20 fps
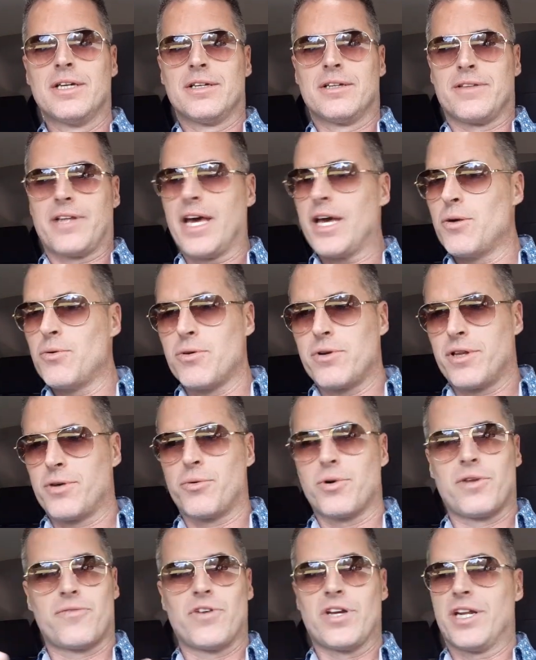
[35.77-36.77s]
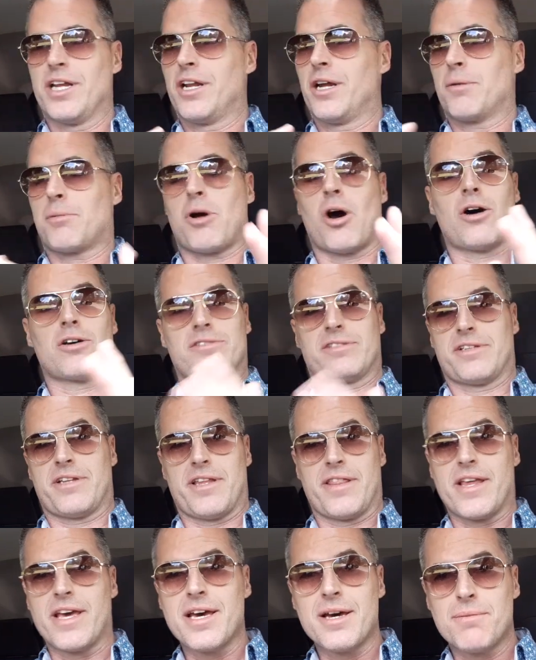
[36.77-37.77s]
they, it would have ended up
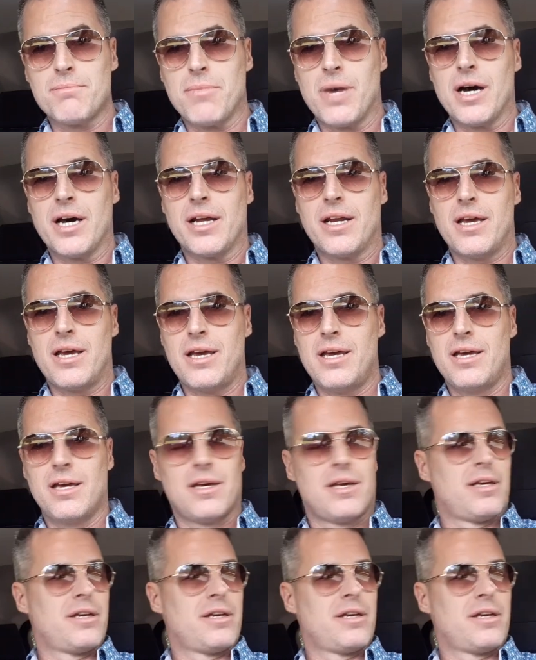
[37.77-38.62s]
costing them money,